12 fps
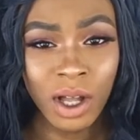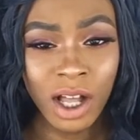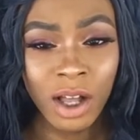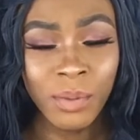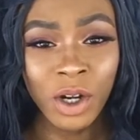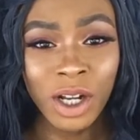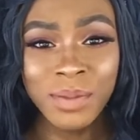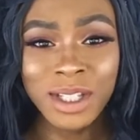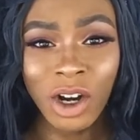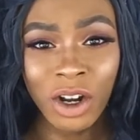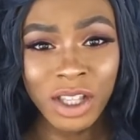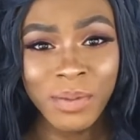Her name's
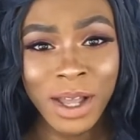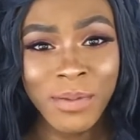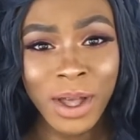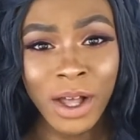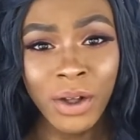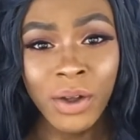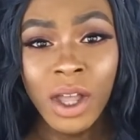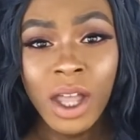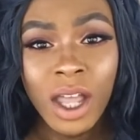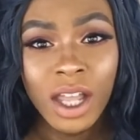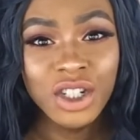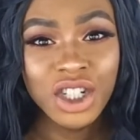Carli Bybel,
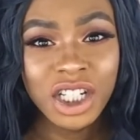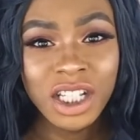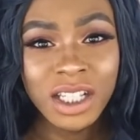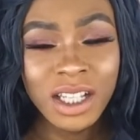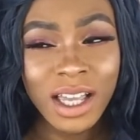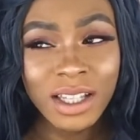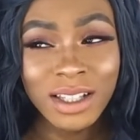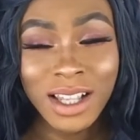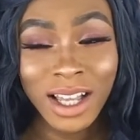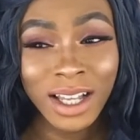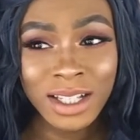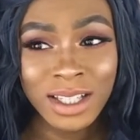and she
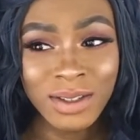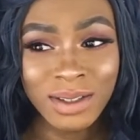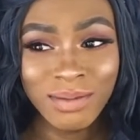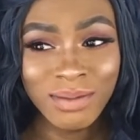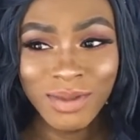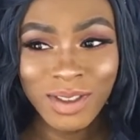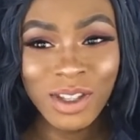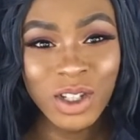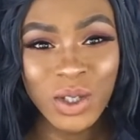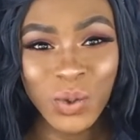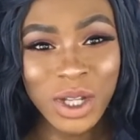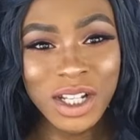has
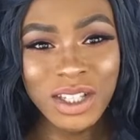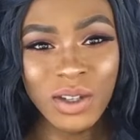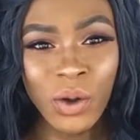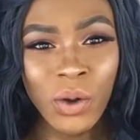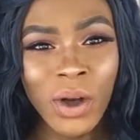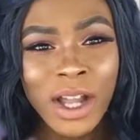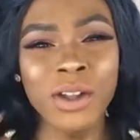the sweetest soul.